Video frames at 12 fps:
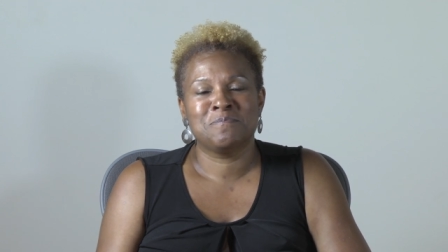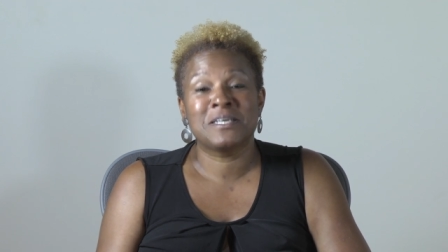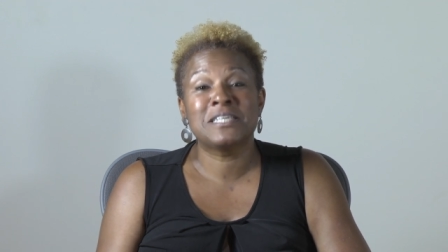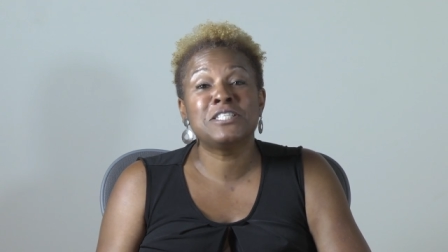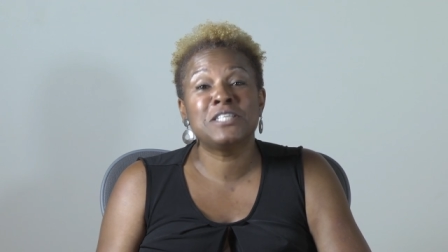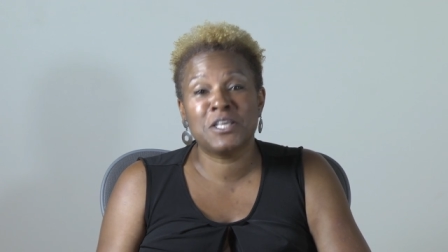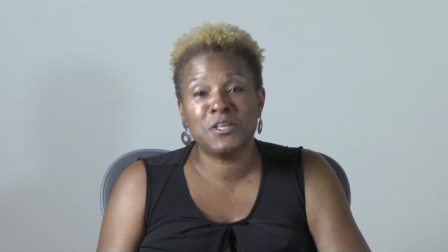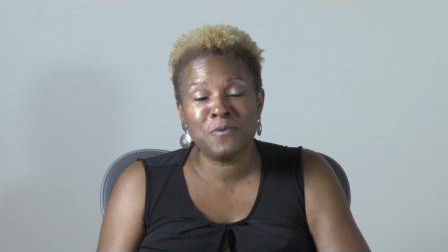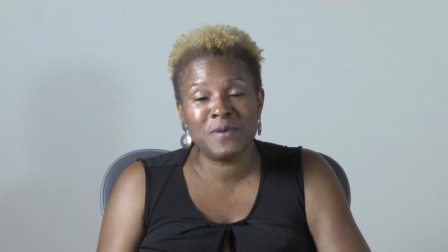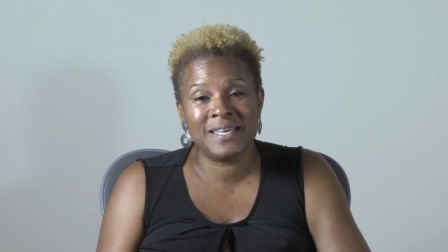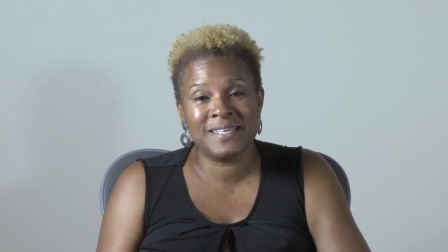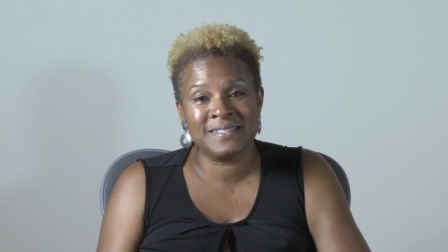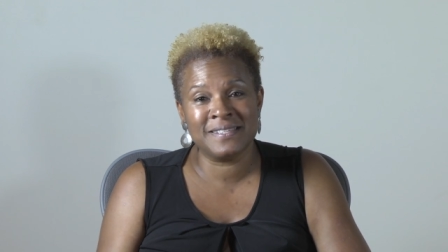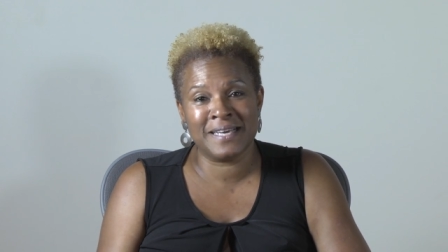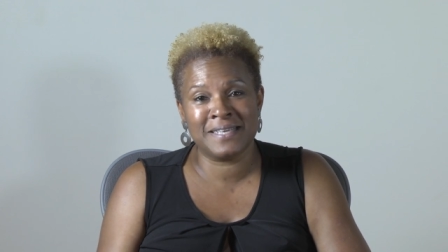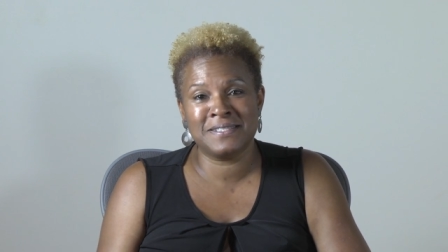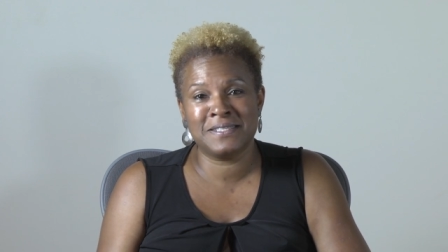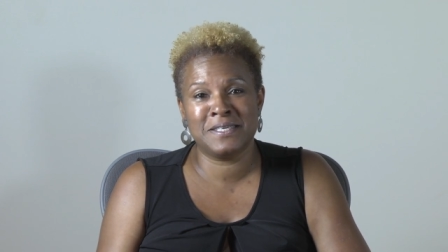continuing his
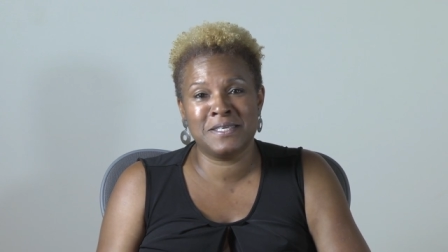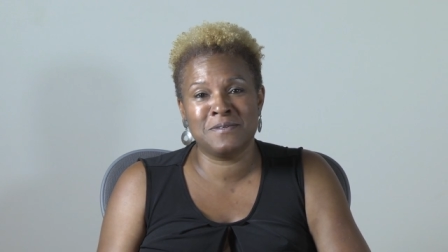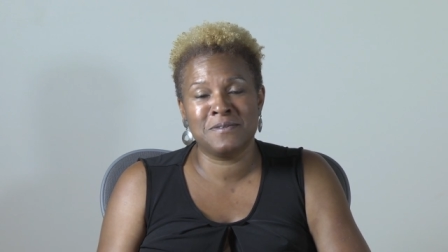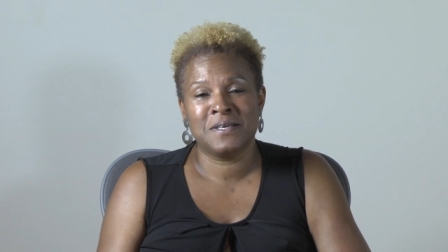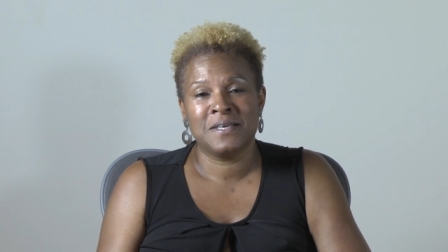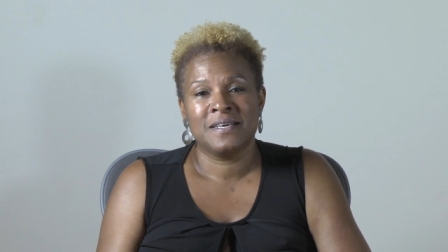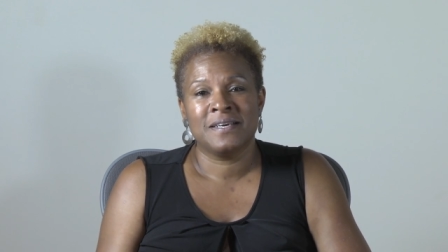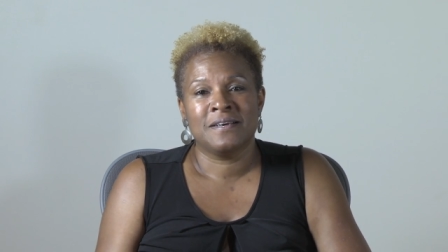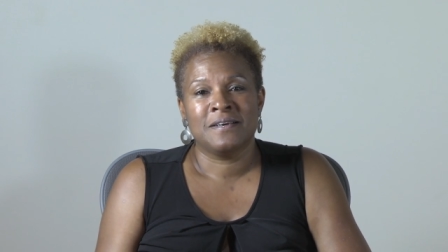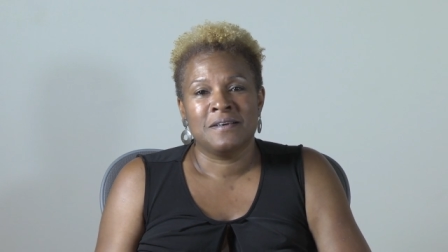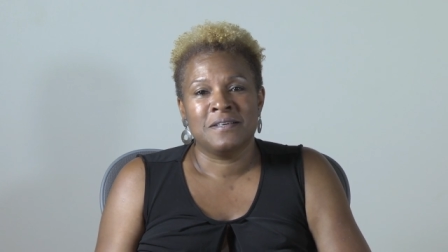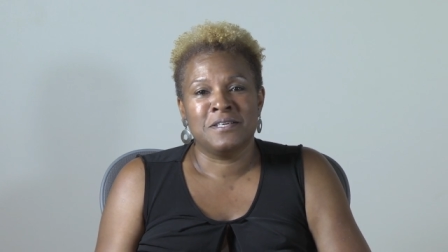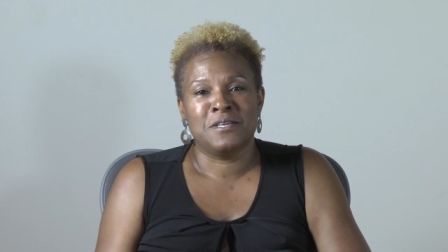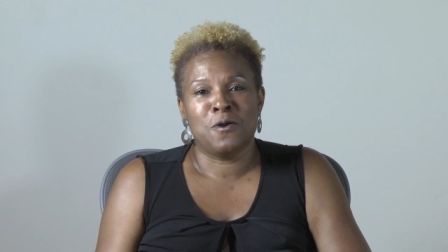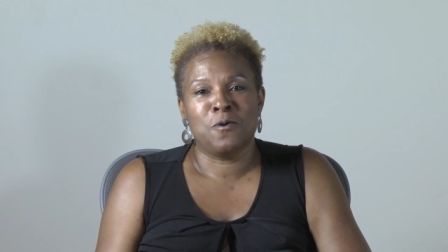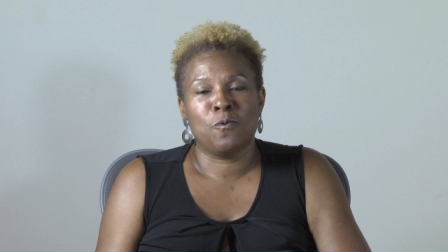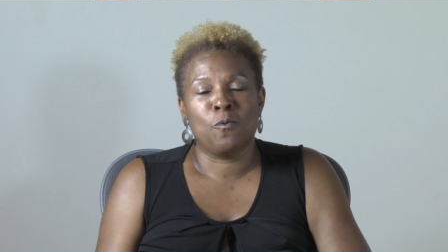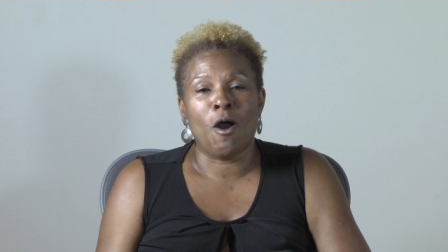legacy and,
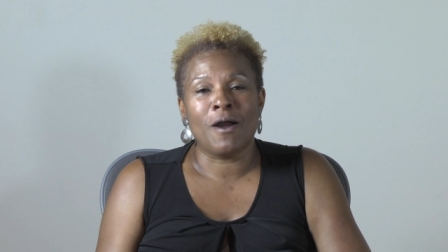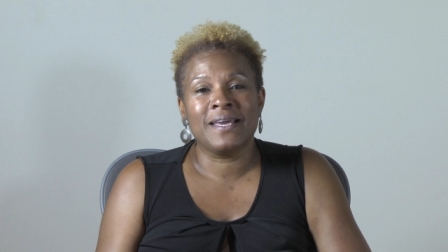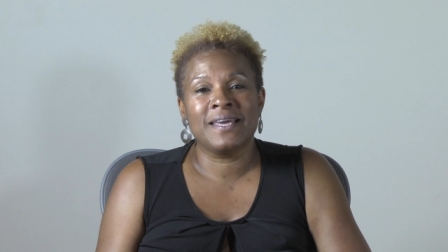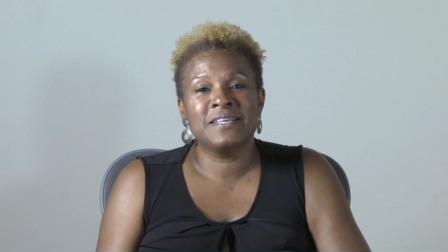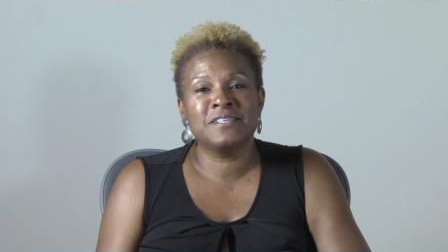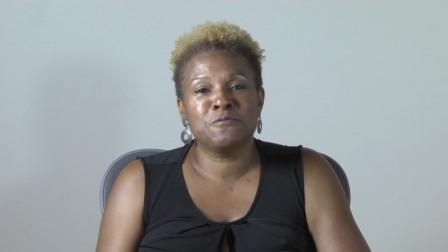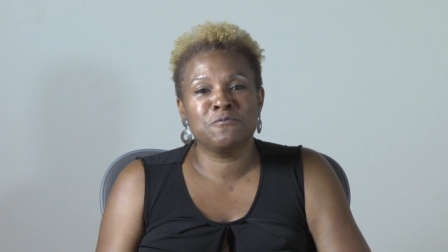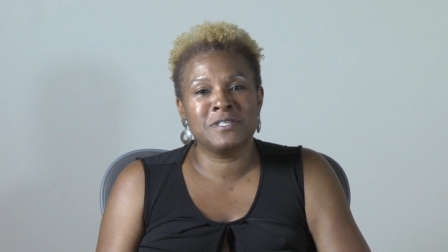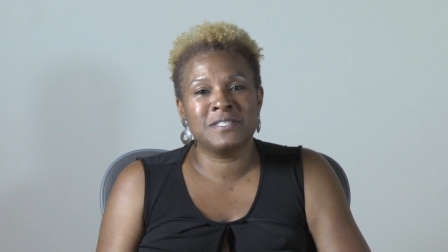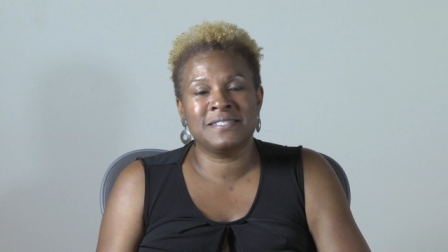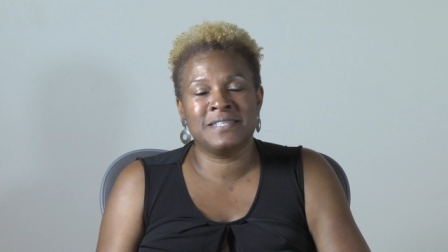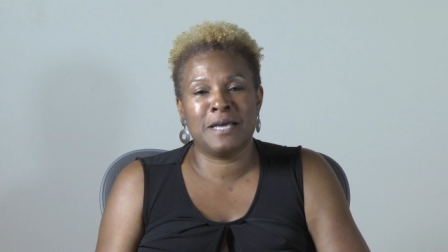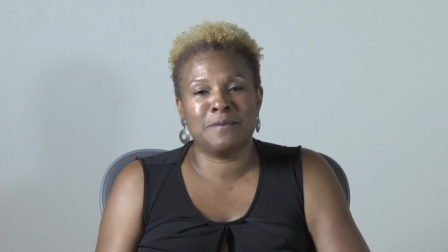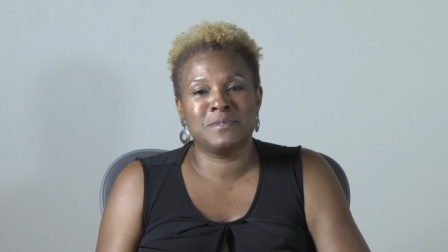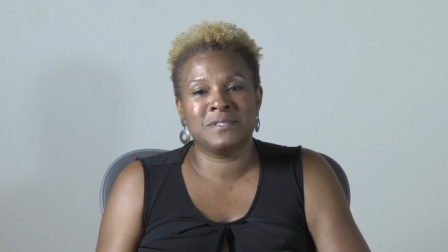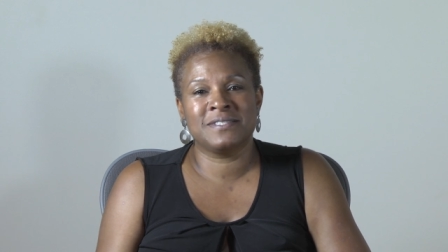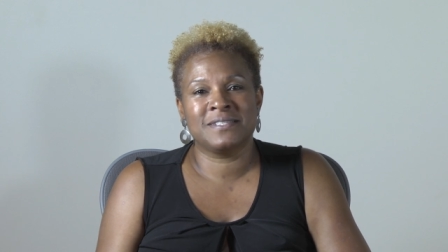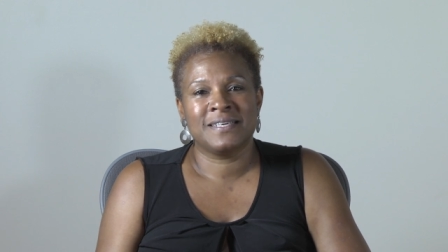walking in his
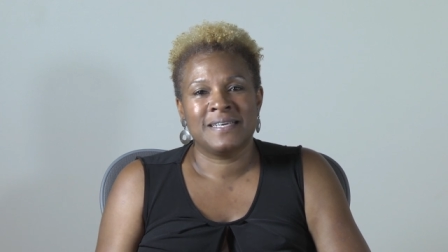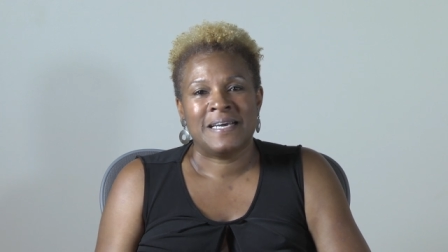footsteps.